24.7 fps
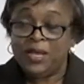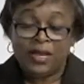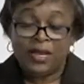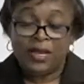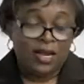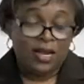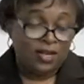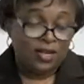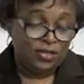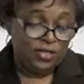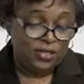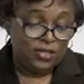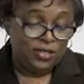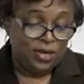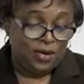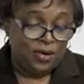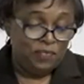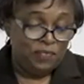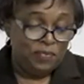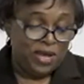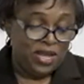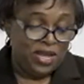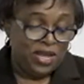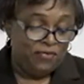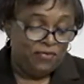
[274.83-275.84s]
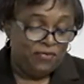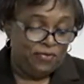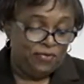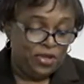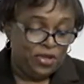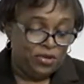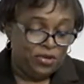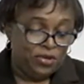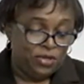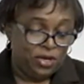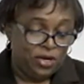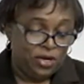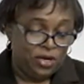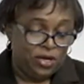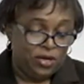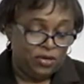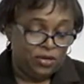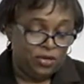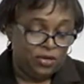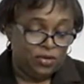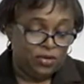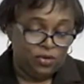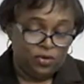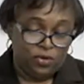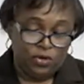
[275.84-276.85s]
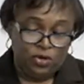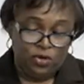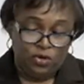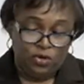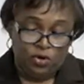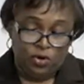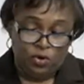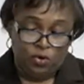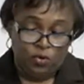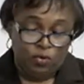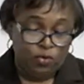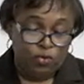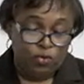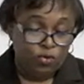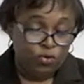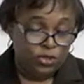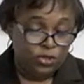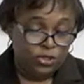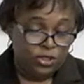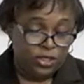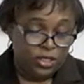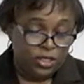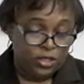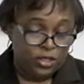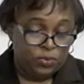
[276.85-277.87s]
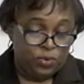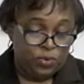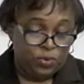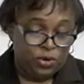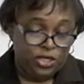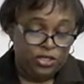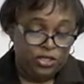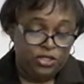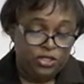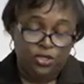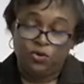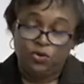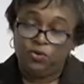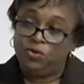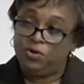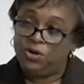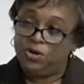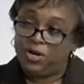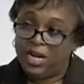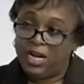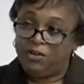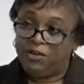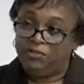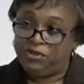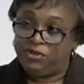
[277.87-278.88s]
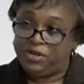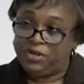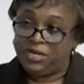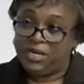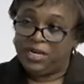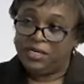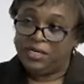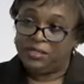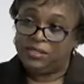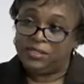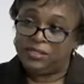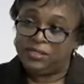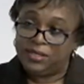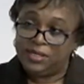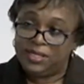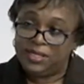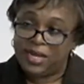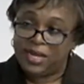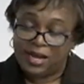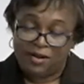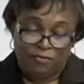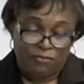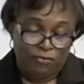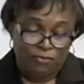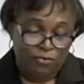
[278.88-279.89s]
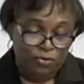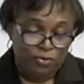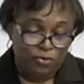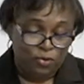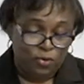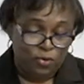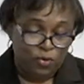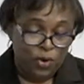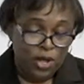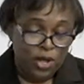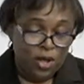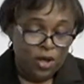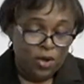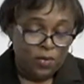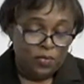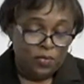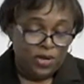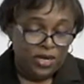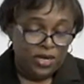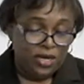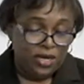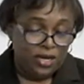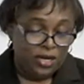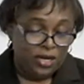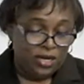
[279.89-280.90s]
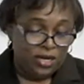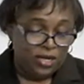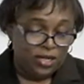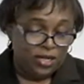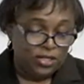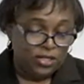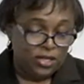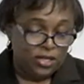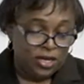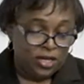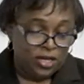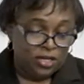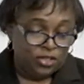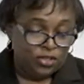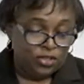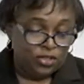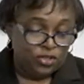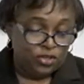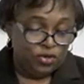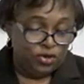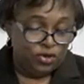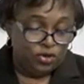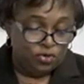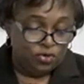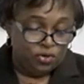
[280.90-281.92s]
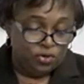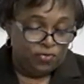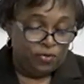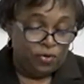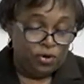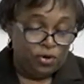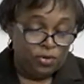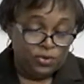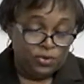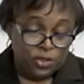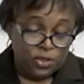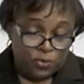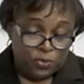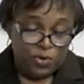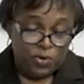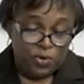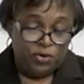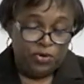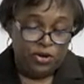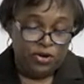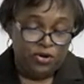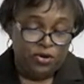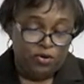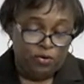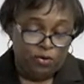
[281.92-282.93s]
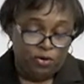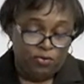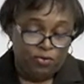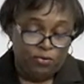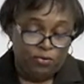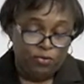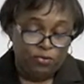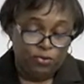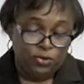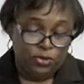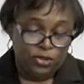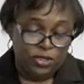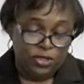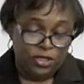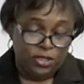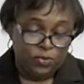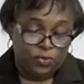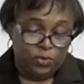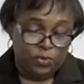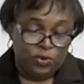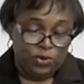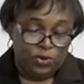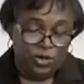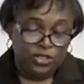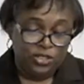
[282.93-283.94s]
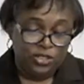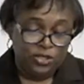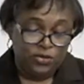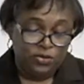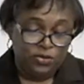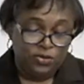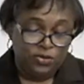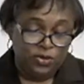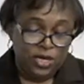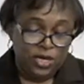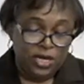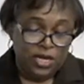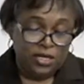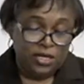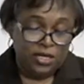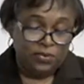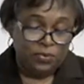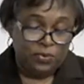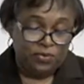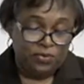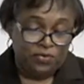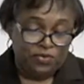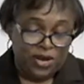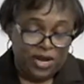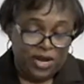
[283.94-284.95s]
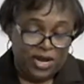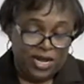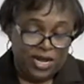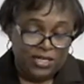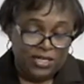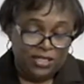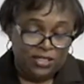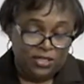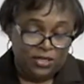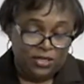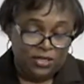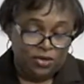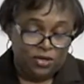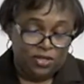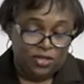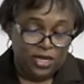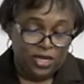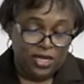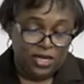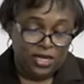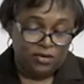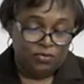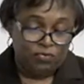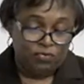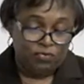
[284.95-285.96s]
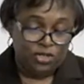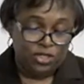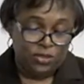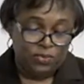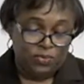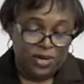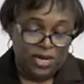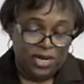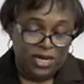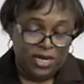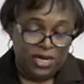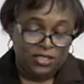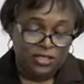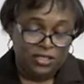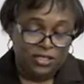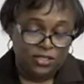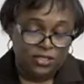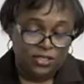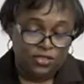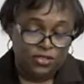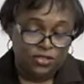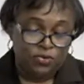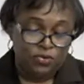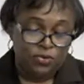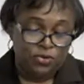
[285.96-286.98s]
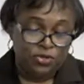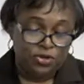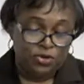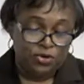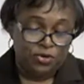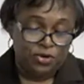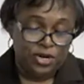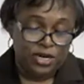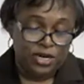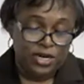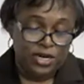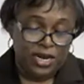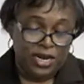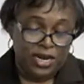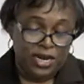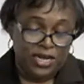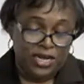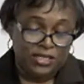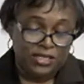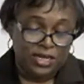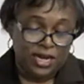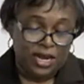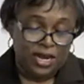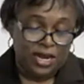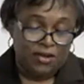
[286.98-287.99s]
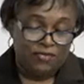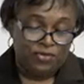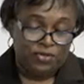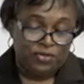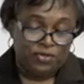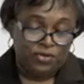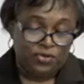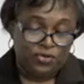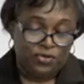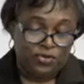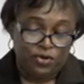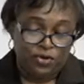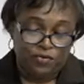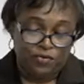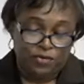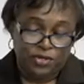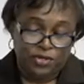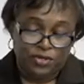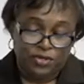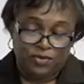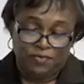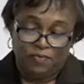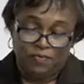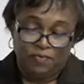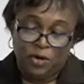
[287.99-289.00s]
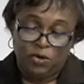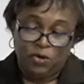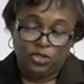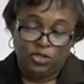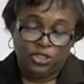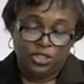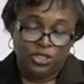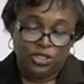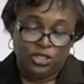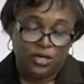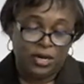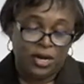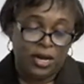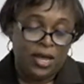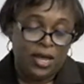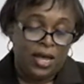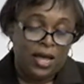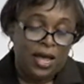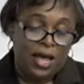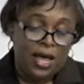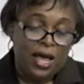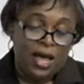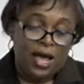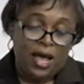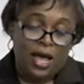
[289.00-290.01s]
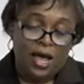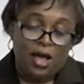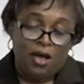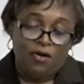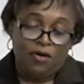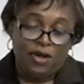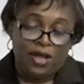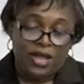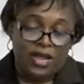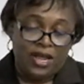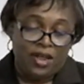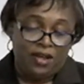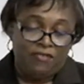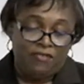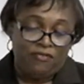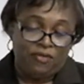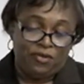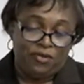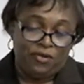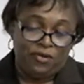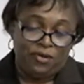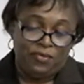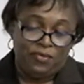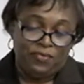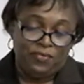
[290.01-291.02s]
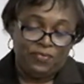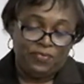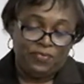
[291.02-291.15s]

Now, some may feel that Rule 6.2 contradicts that rule because Uniform Superior Court Rule 6.2 provides that a response is due 30 days after service of motion. However,